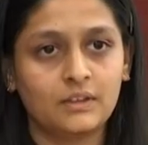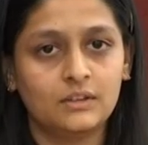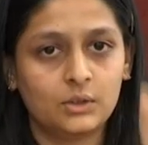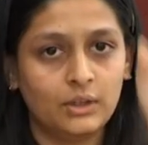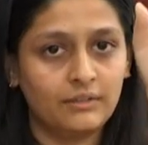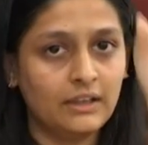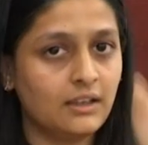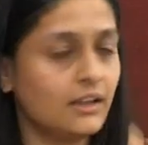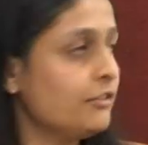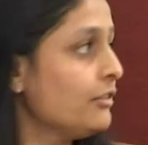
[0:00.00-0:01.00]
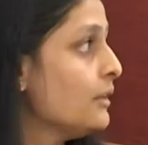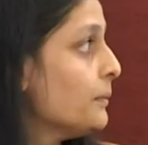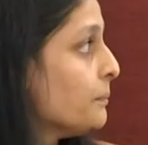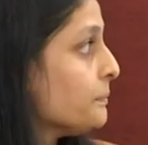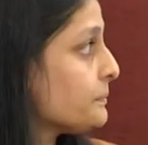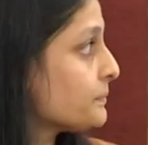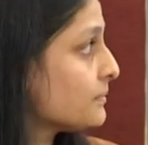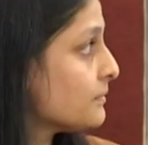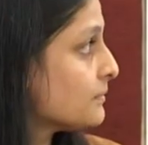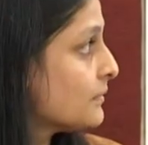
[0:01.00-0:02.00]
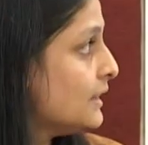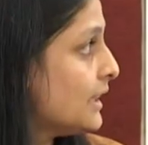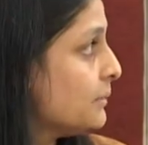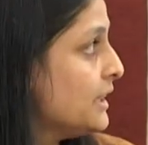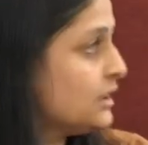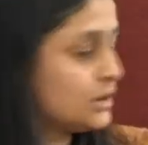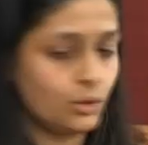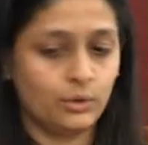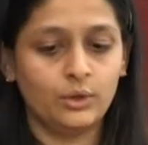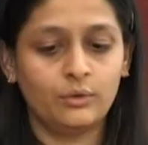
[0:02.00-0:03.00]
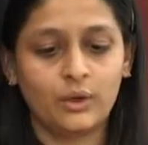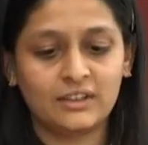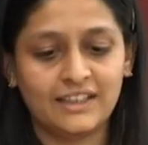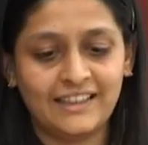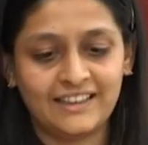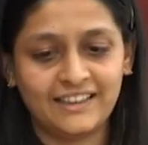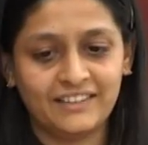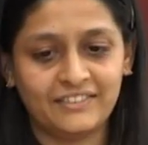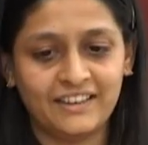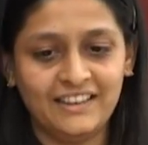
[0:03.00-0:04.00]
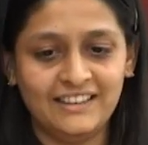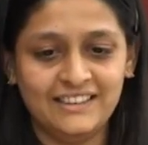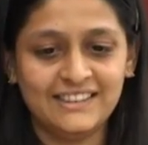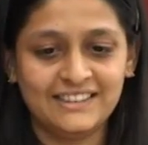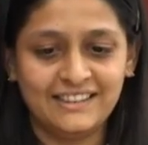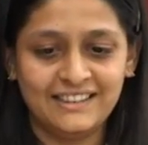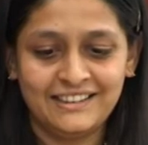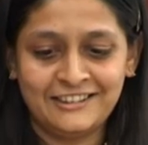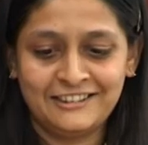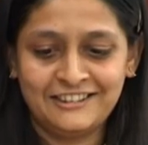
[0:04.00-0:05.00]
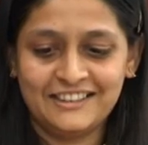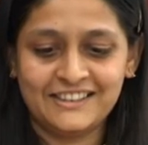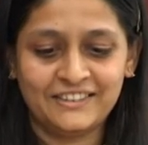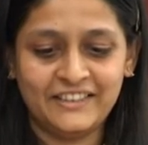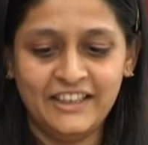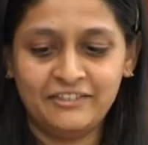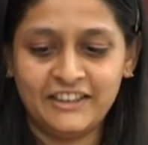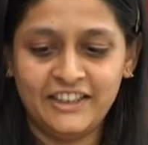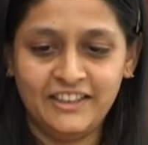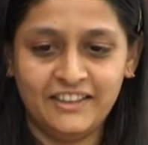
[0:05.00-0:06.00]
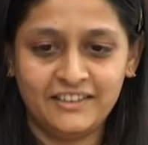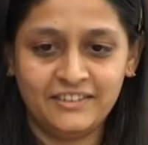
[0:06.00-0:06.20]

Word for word: So it will give, let me show you what the data file is. It is a very funny